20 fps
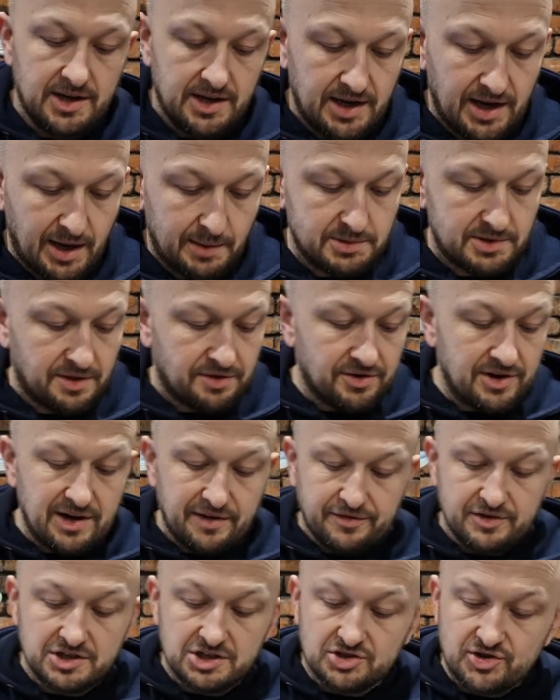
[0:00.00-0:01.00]
It comes in 3
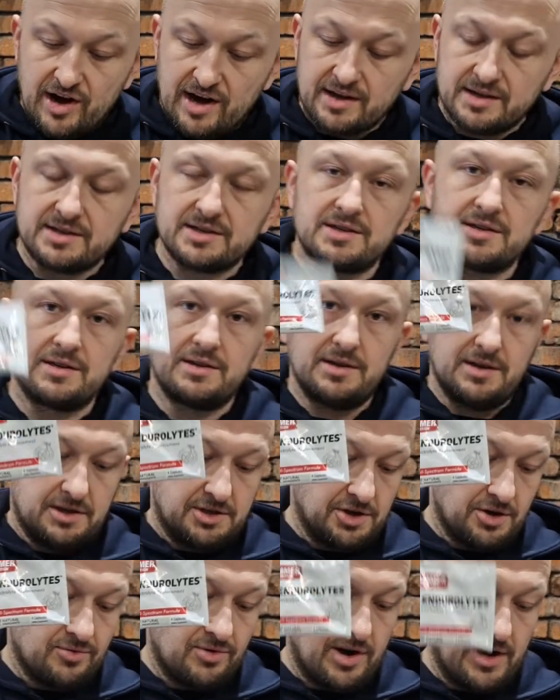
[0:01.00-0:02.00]
different strengths.
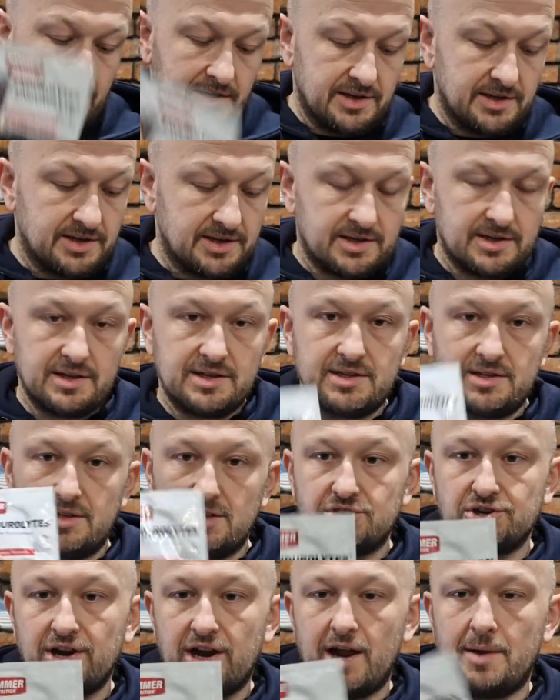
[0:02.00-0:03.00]
Endurolytes, this is the
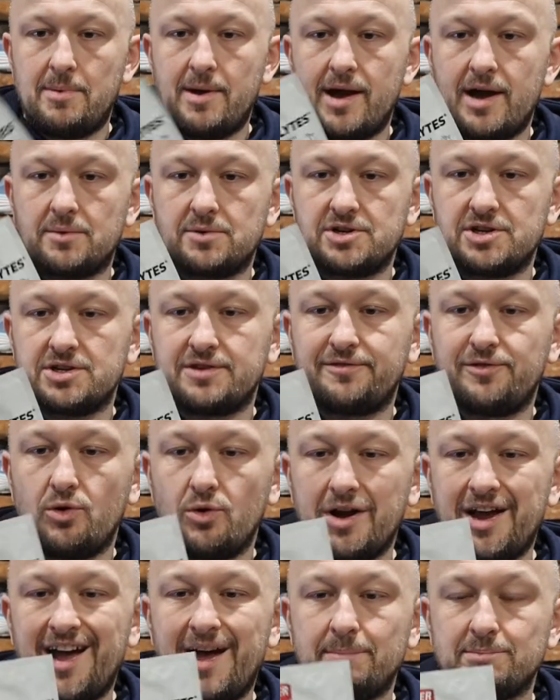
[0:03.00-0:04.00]
trial pack, which has 4
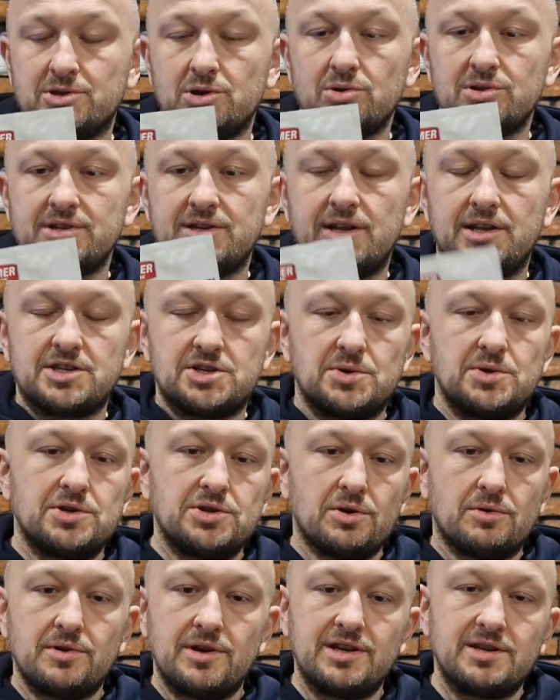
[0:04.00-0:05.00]
capsules in it, so you
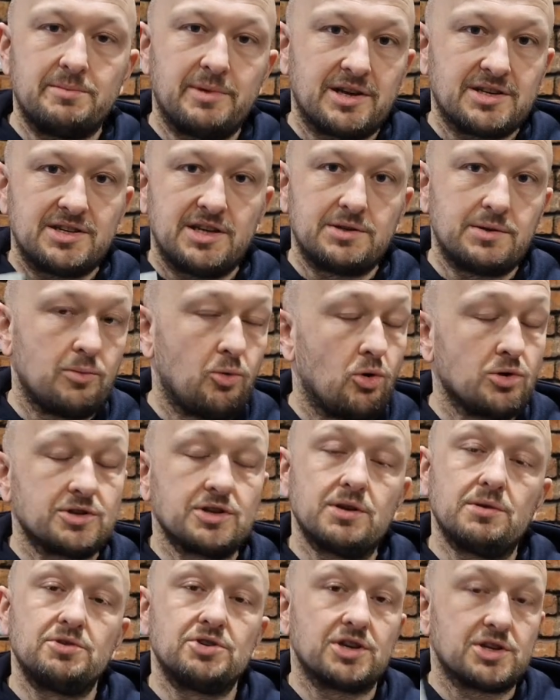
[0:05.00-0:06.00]
don't need to mix these with water,
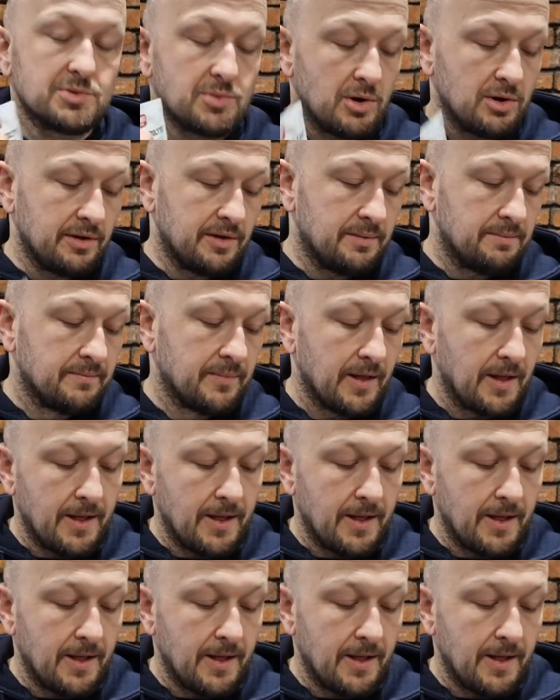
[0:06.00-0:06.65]
you just swallow them.